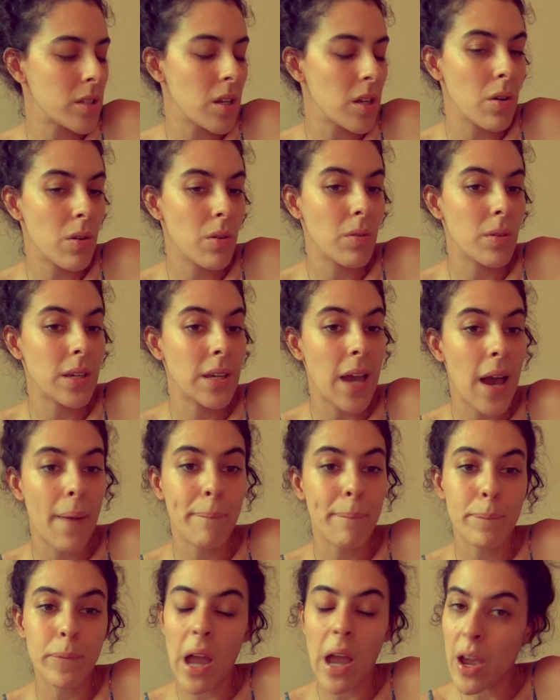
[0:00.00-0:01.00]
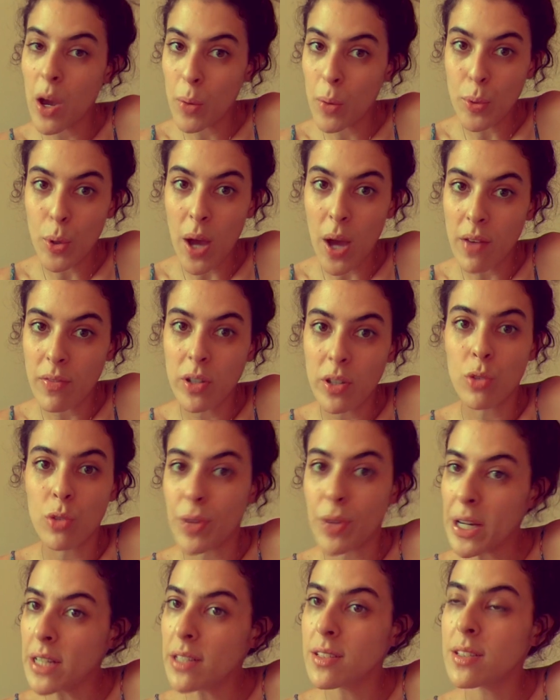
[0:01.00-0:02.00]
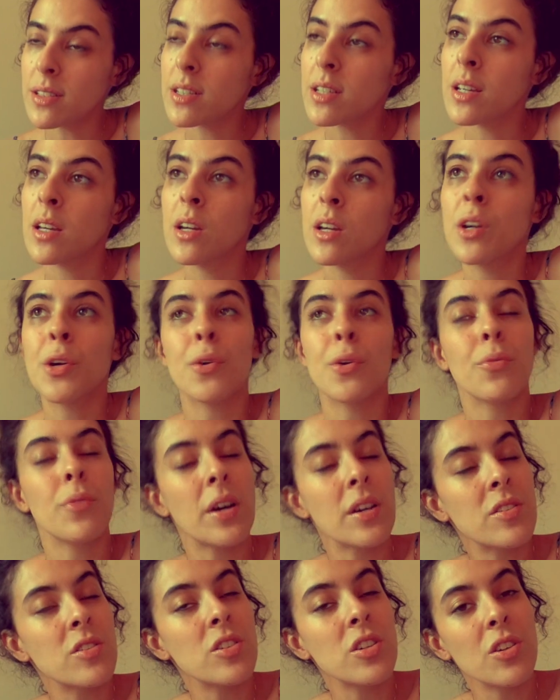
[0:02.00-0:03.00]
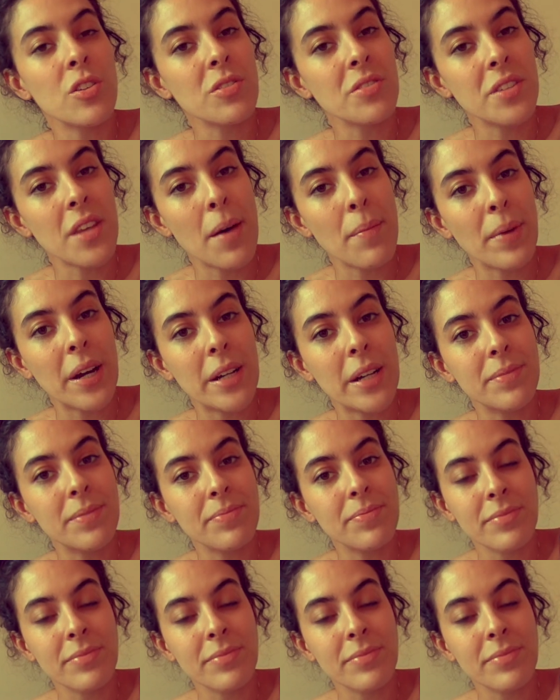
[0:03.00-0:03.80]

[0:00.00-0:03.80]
So, yeah, I hope you have a great rest of your summer.